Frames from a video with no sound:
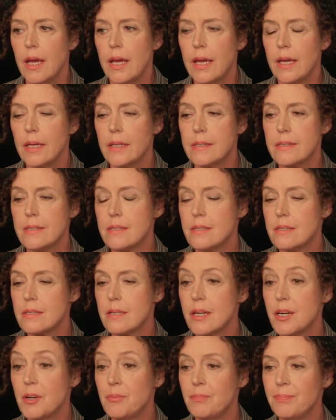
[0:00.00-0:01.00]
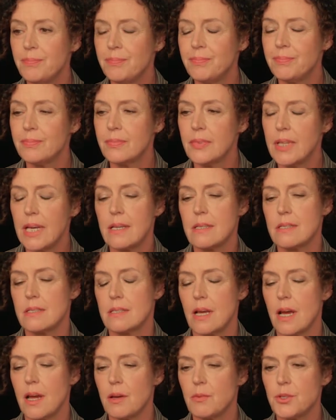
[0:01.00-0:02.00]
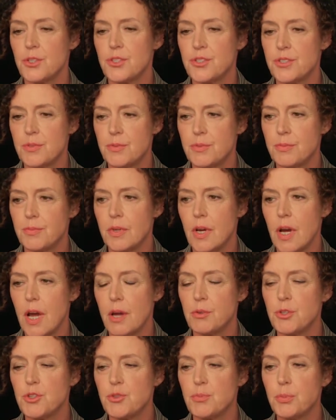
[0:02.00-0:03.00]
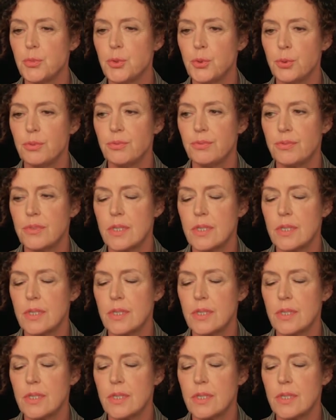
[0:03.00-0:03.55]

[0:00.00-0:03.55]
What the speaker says: it's yes, I was moved